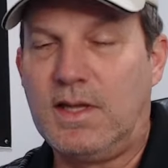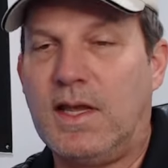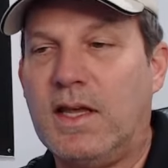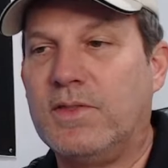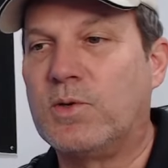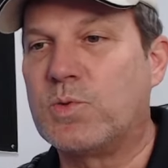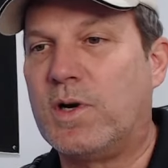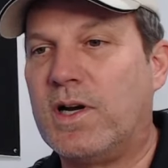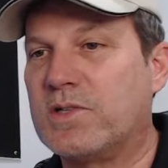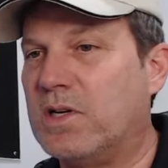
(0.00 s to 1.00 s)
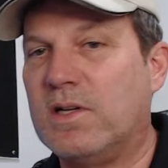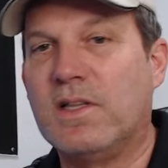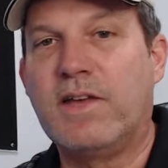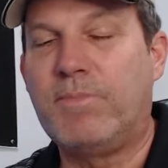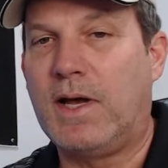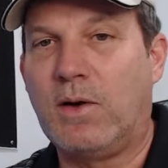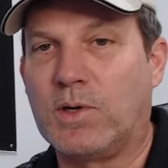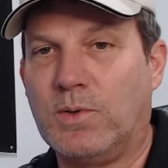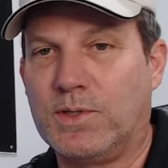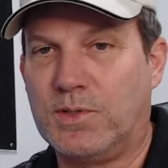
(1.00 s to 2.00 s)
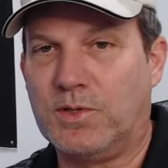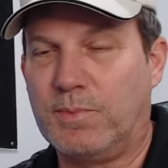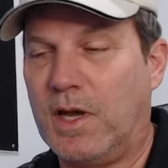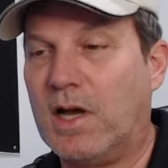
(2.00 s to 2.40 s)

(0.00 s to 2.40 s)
And those wires all have power going to them,